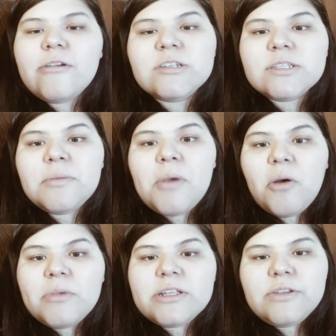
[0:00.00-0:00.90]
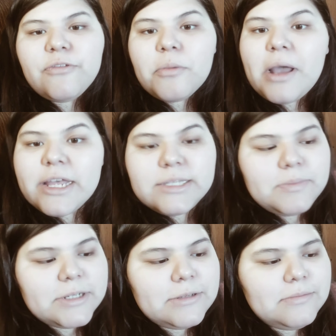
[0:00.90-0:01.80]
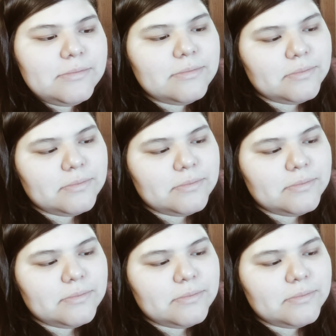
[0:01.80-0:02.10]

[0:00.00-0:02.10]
it was a moment for my husband.